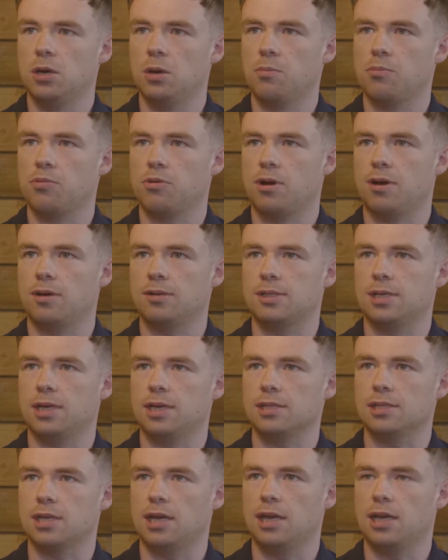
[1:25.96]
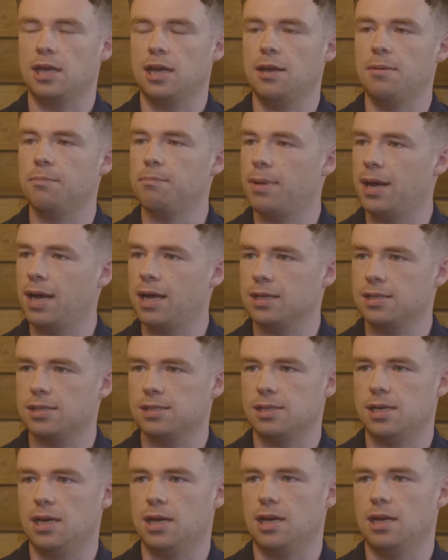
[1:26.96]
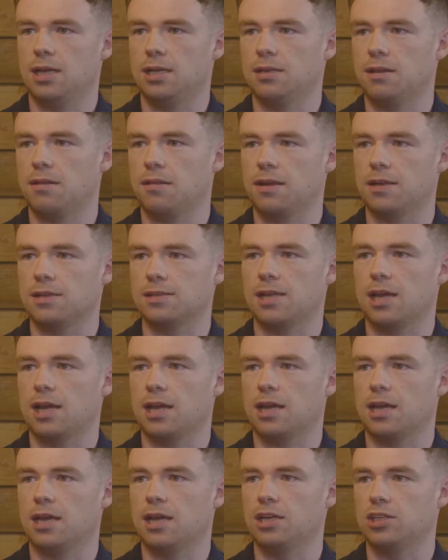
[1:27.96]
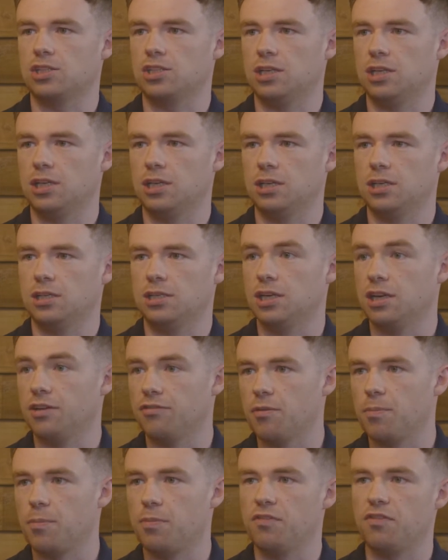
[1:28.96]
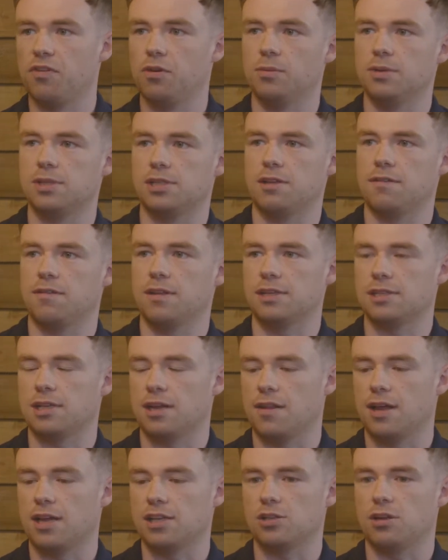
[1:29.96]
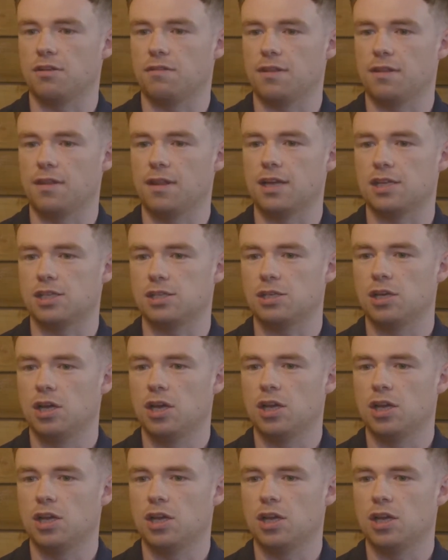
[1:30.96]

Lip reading: prioritise like impact and things that can actually deliver performance and things like that. So I think that's